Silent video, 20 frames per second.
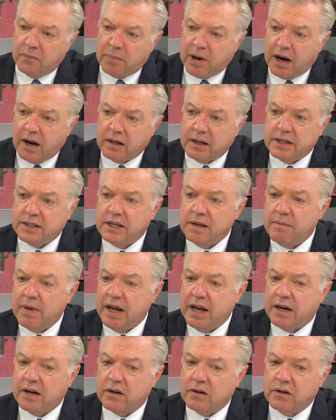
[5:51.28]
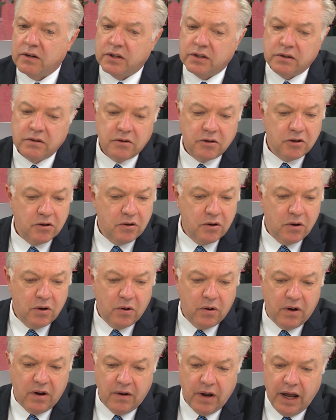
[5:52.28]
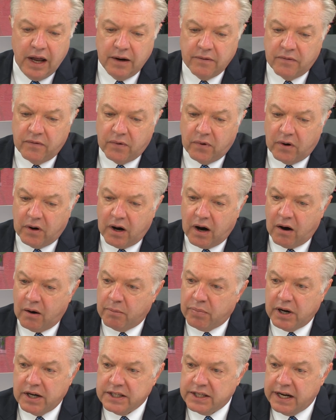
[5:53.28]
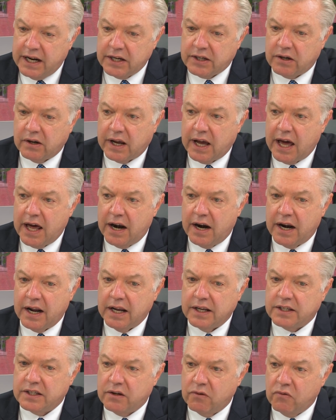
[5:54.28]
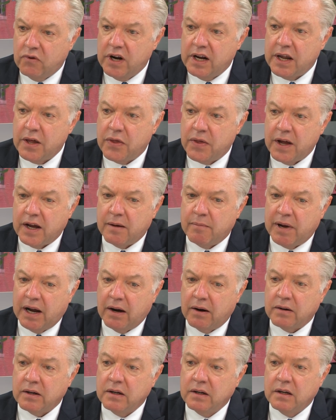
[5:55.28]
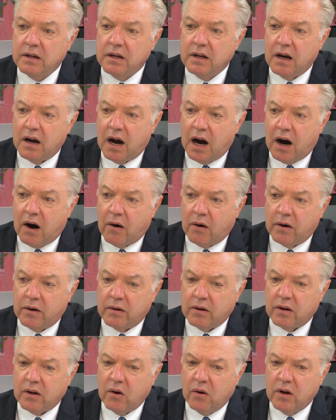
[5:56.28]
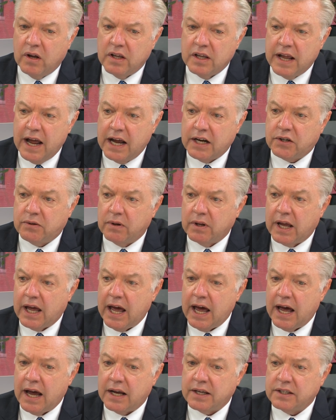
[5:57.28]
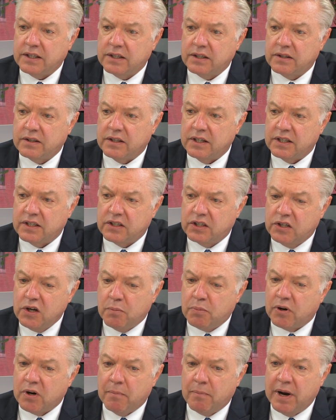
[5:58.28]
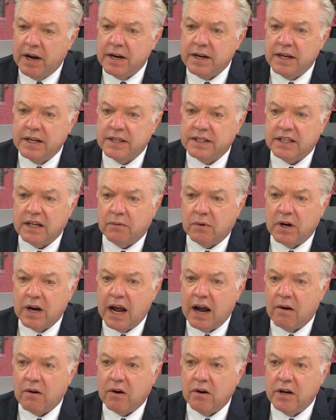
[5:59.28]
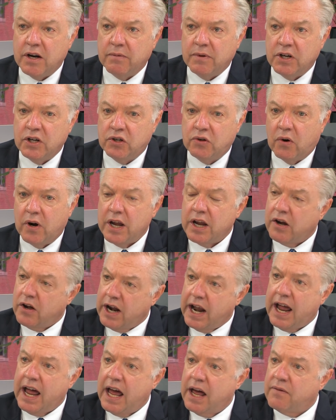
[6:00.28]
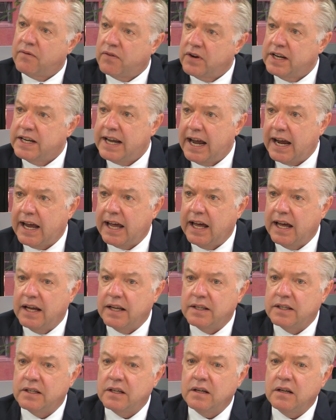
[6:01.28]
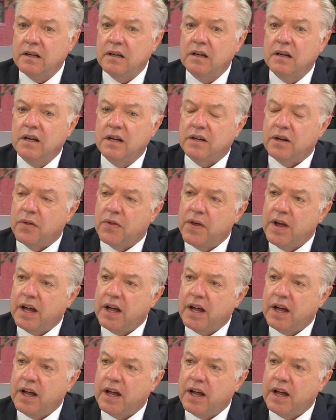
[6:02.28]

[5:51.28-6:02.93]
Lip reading: policymakers and for our presidential candidates to really think about our natural gas, this superabundance that we're now going to enjoy and going to have for decades, to think